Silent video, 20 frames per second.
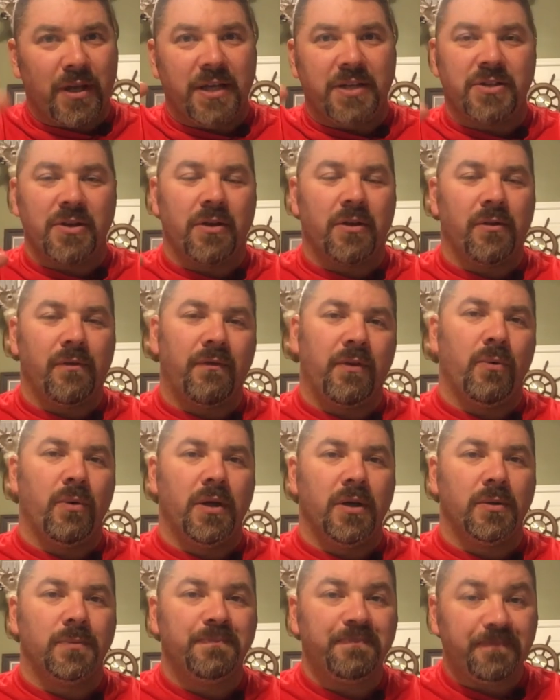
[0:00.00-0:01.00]
to each other, if you
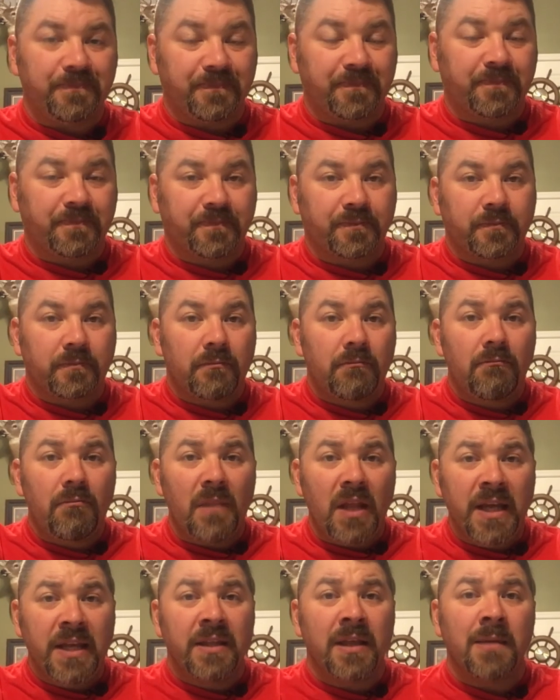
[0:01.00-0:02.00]
will,
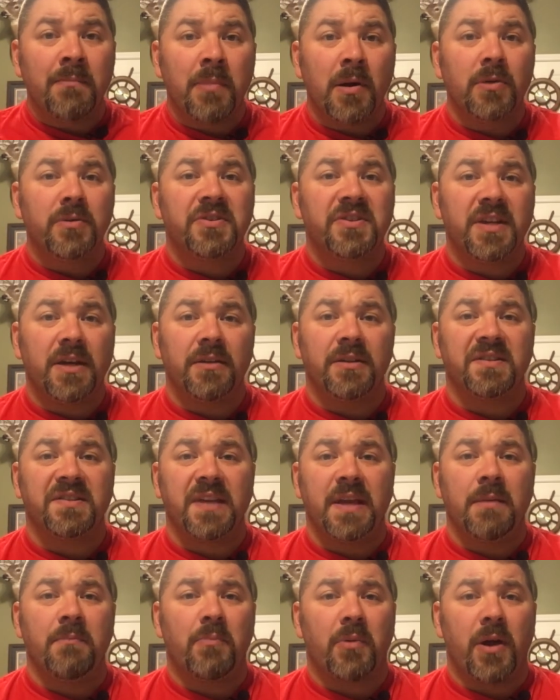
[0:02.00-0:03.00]
and they both sell the
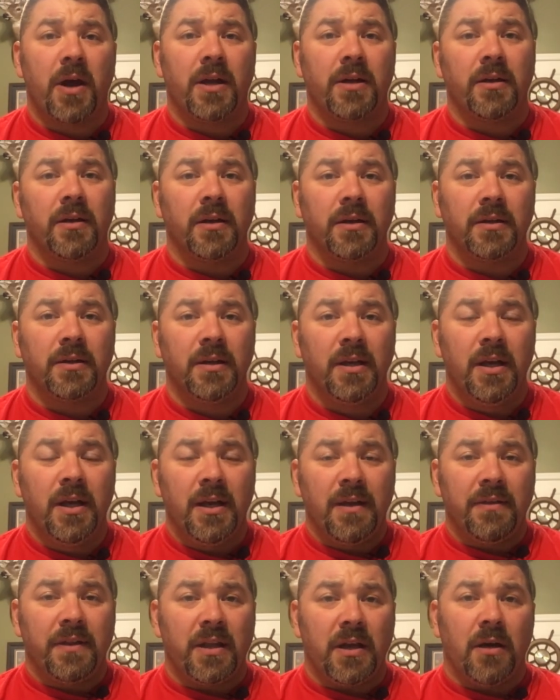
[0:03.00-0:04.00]
same product,
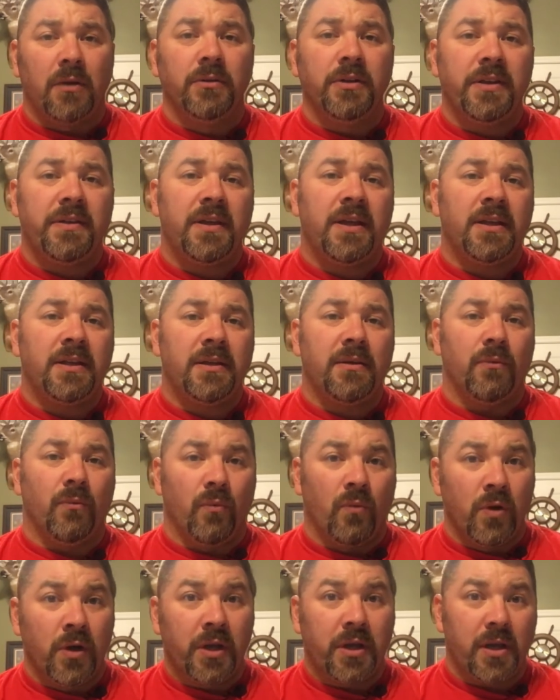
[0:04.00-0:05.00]
the only thing that
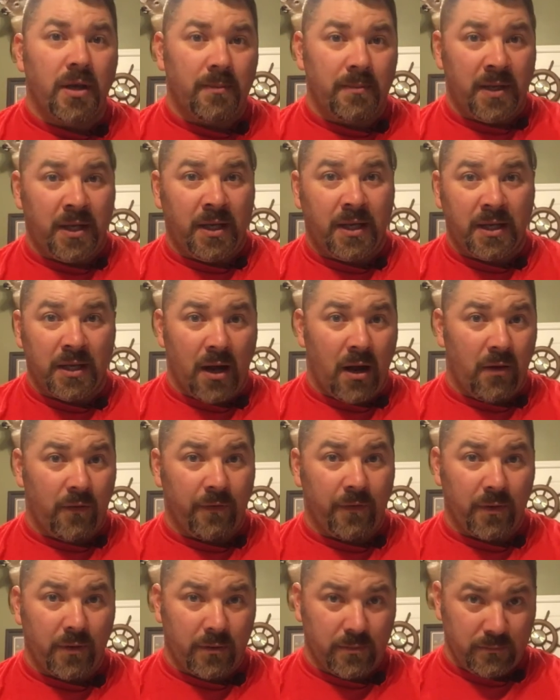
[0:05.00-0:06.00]
one company can
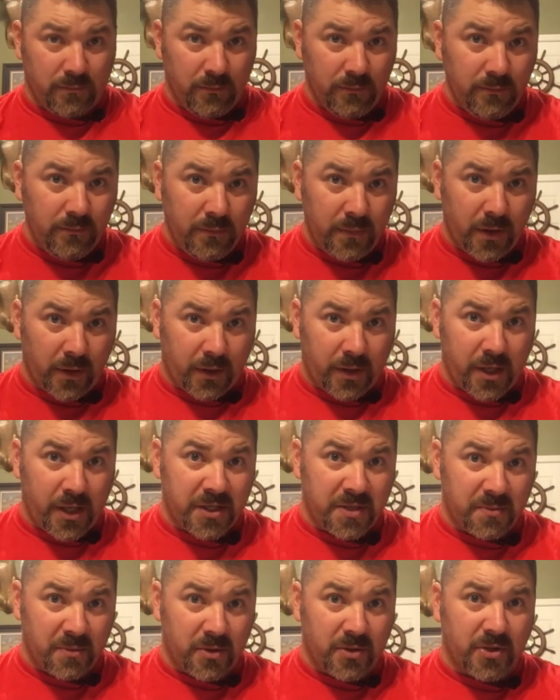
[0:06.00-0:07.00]
offer their
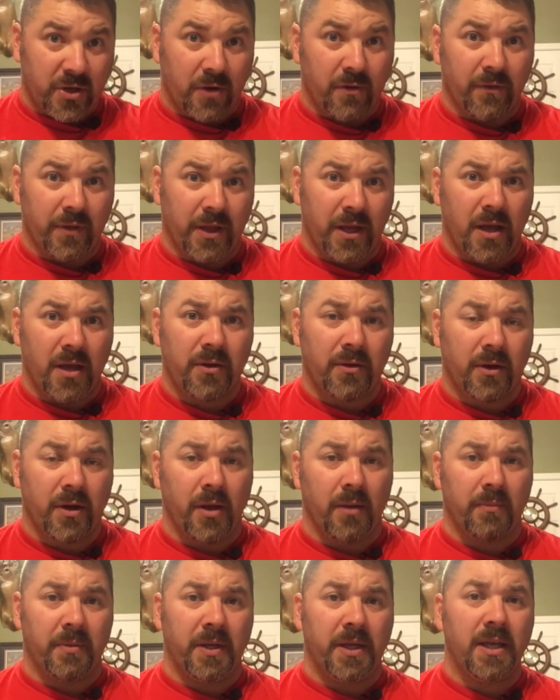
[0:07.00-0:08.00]
customers over the other
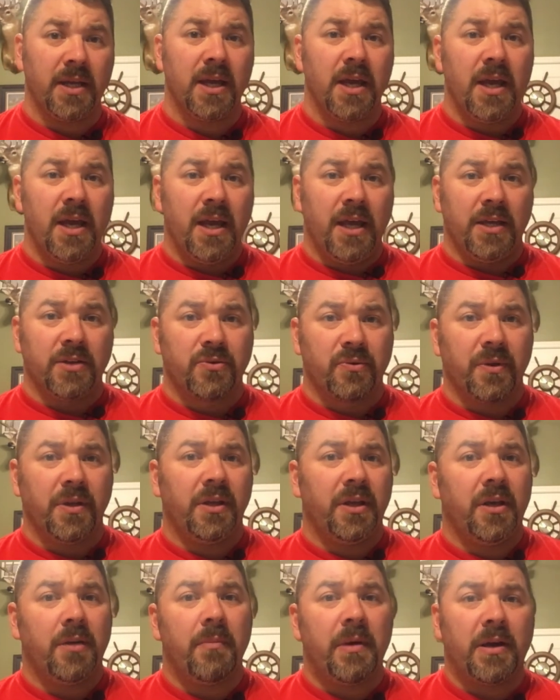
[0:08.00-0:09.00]
company is
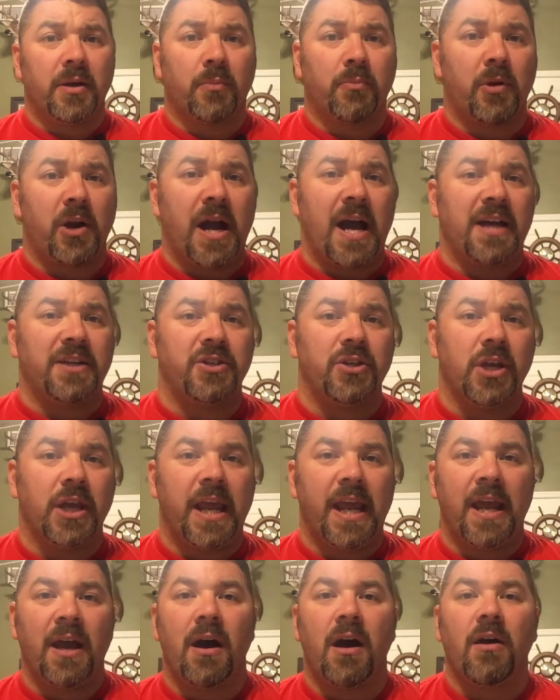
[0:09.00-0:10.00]
really a better price. You
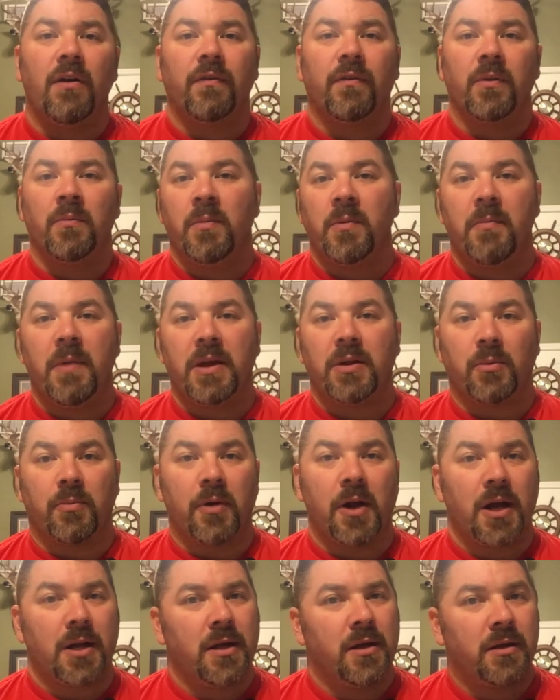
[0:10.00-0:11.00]
can't offer them a better
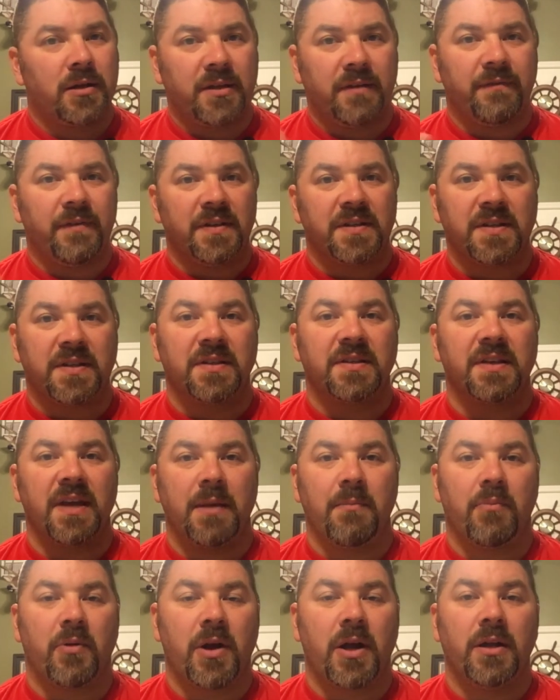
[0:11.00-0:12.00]
product if it's the
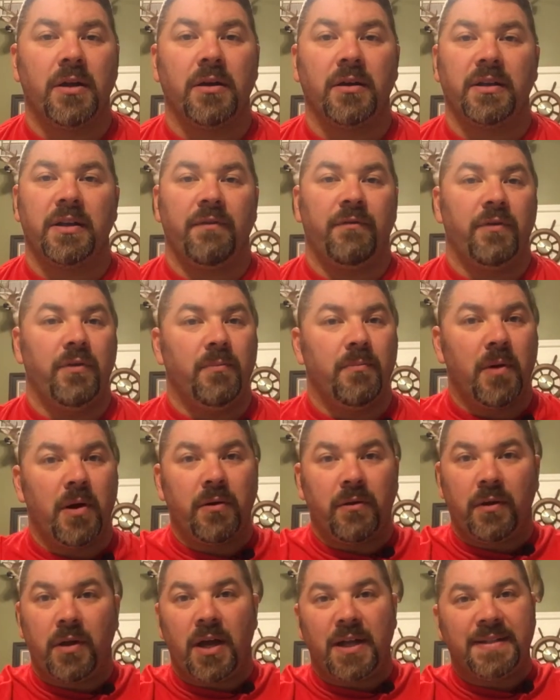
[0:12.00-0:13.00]
same product. If you
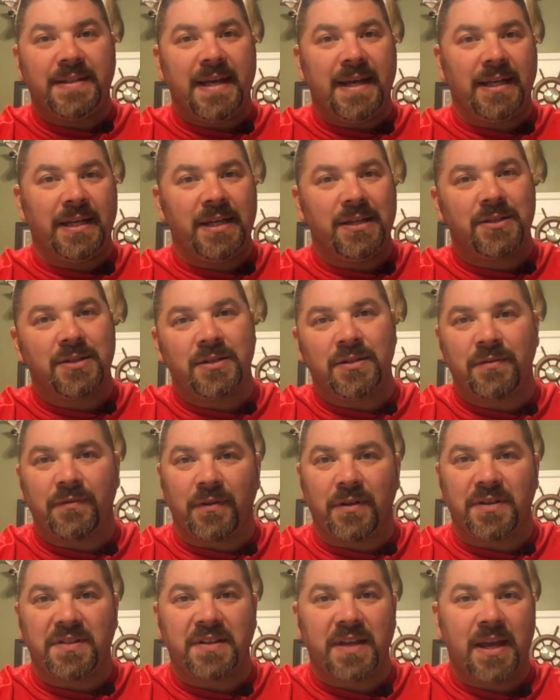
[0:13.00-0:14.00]
got technicians
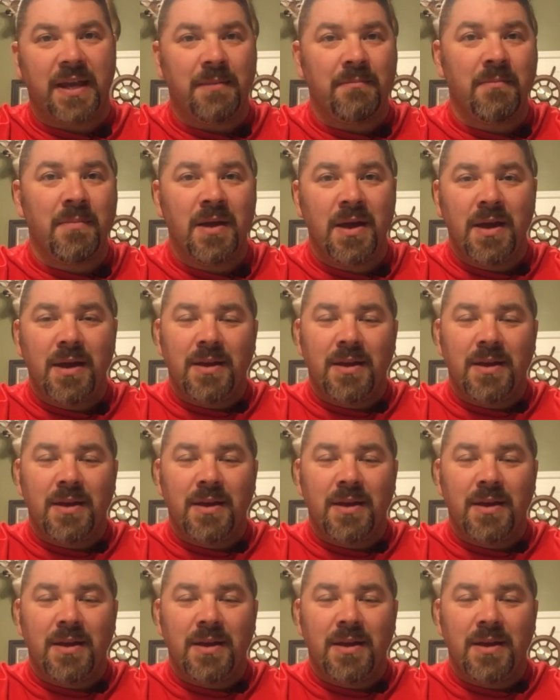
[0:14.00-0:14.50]
for the same